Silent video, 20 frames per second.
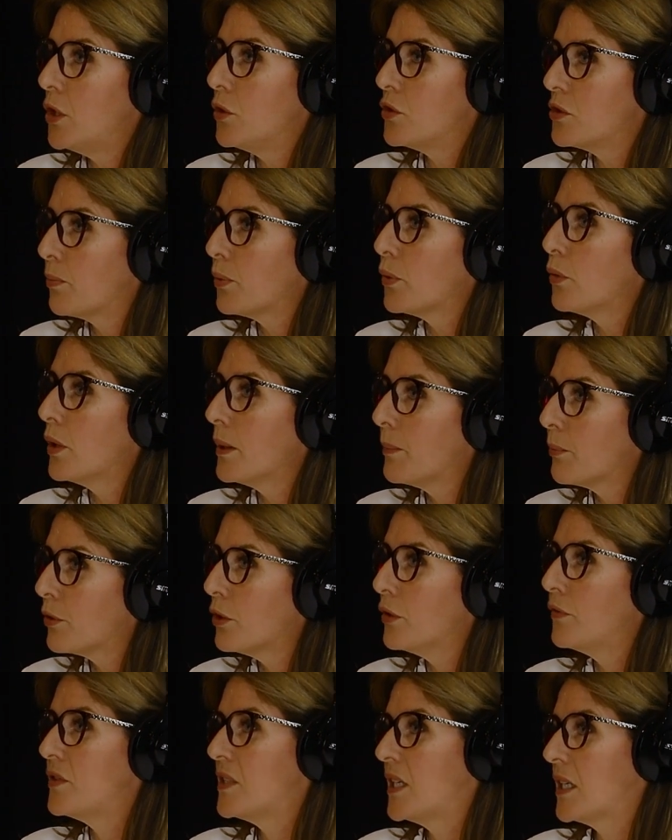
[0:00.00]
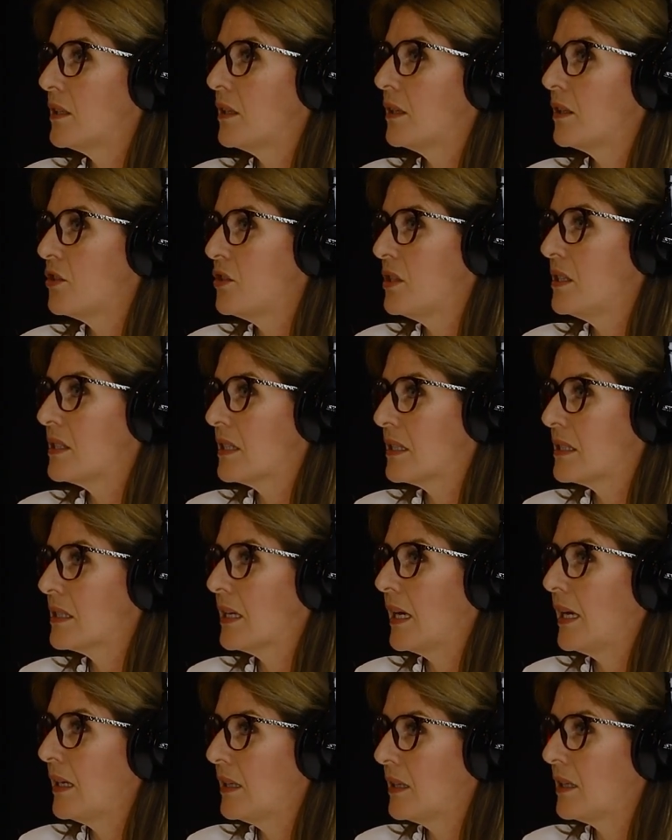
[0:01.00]
deploy proven technologies at
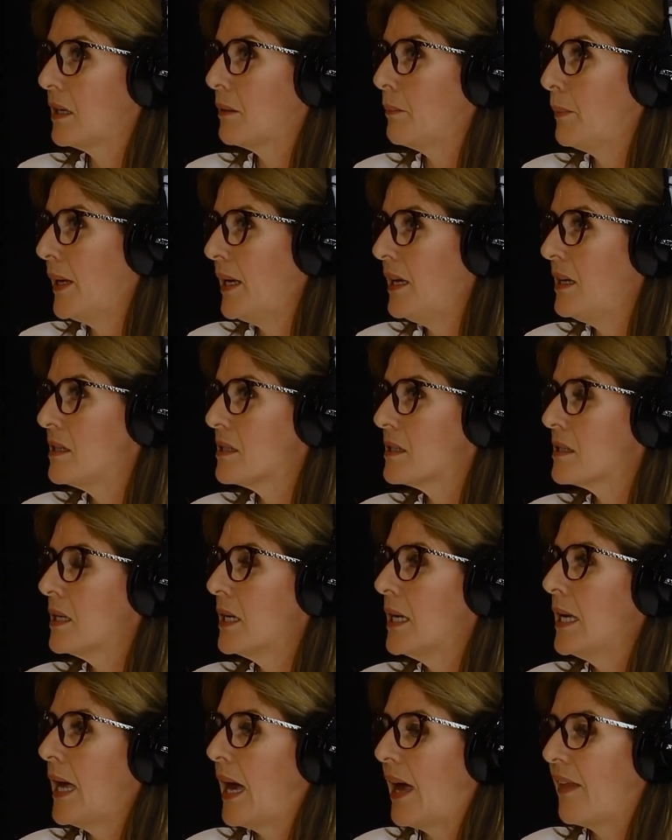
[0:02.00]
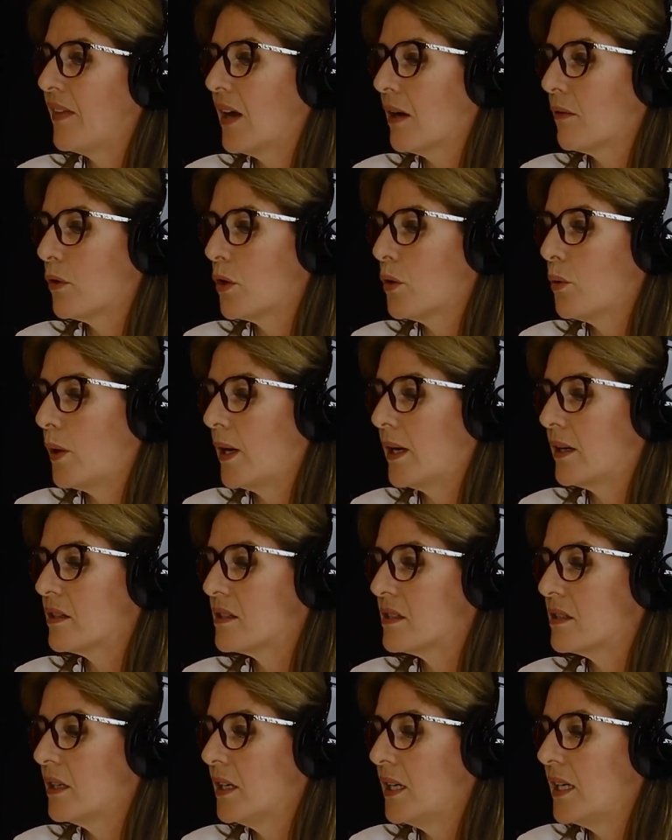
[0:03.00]
scale and at pace. And that
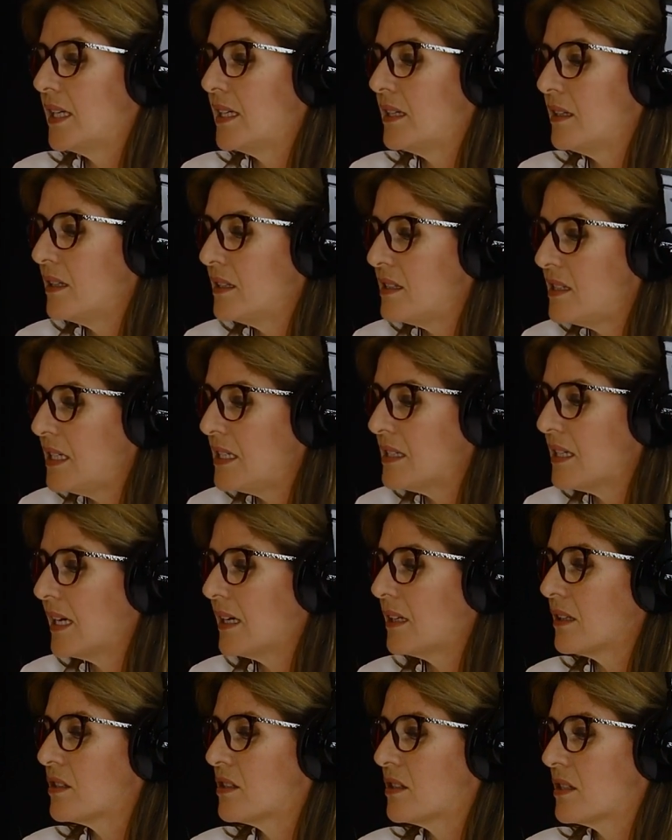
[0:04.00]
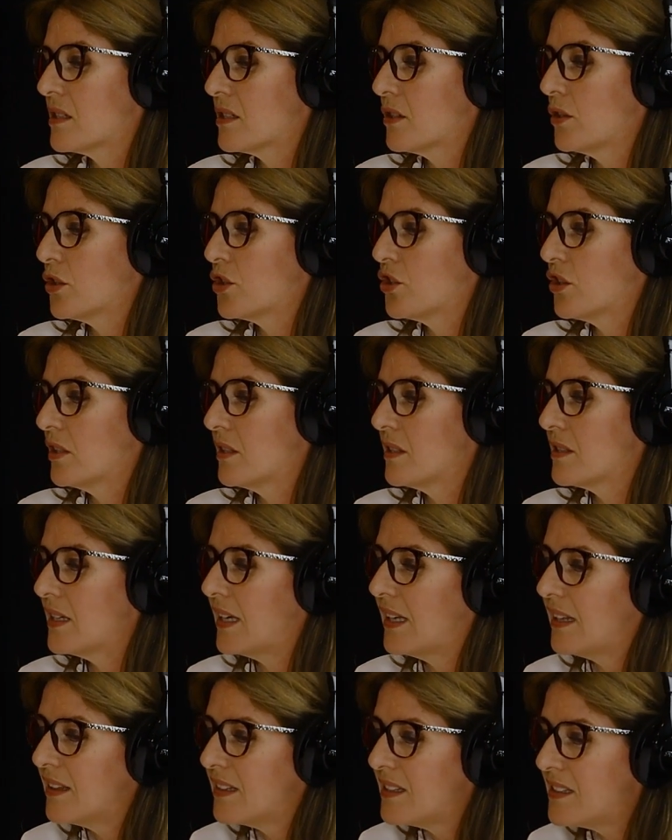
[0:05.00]
requires detailed discussions
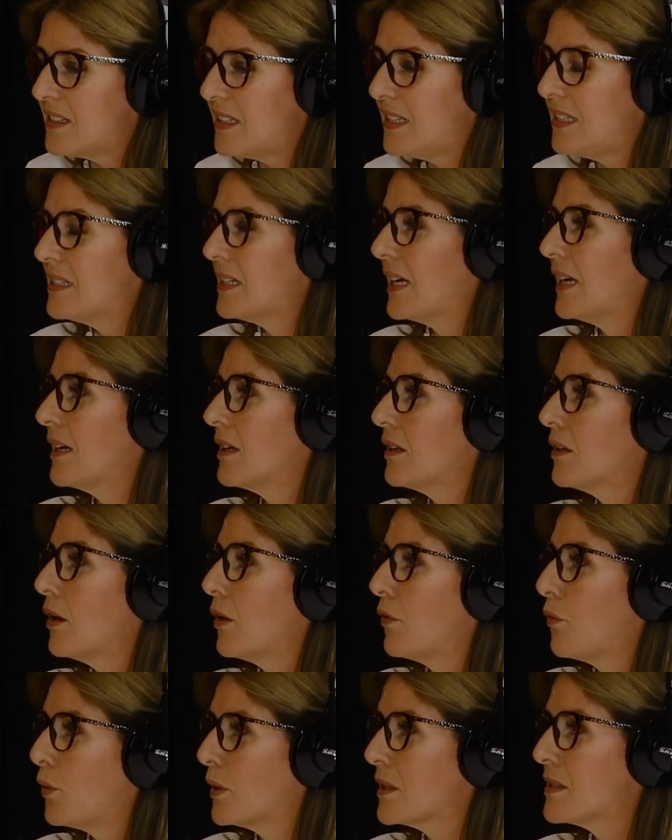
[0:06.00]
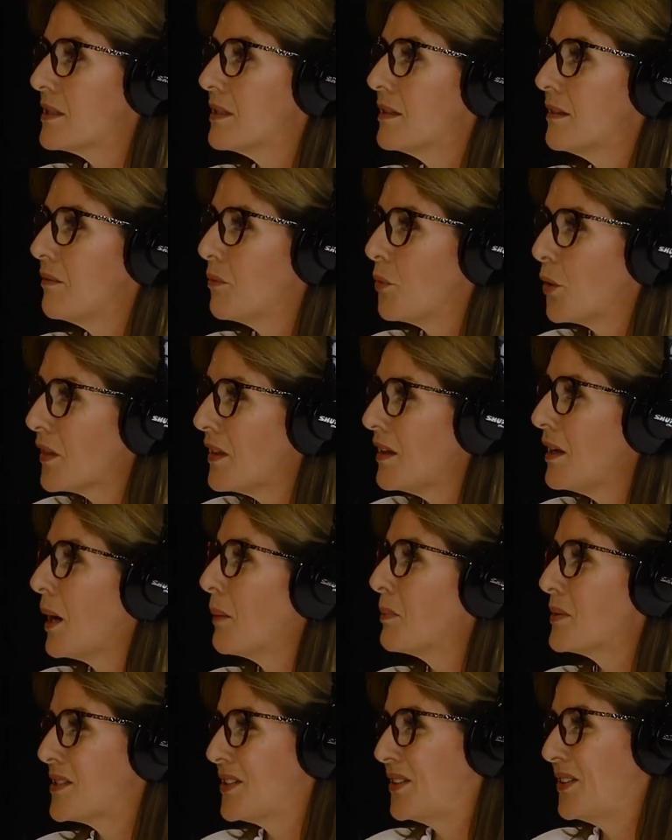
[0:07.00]
in the detail of what the
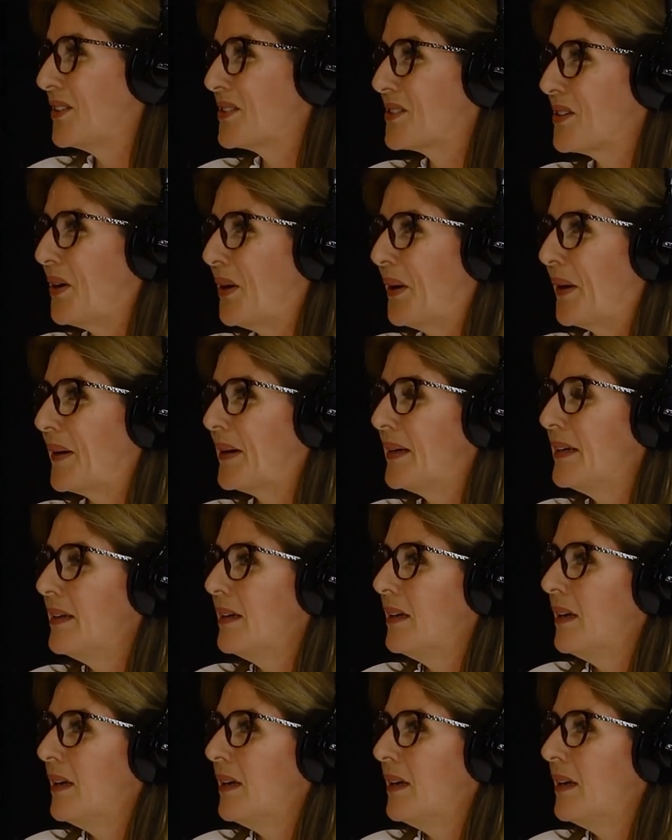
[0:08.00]
obstacles are.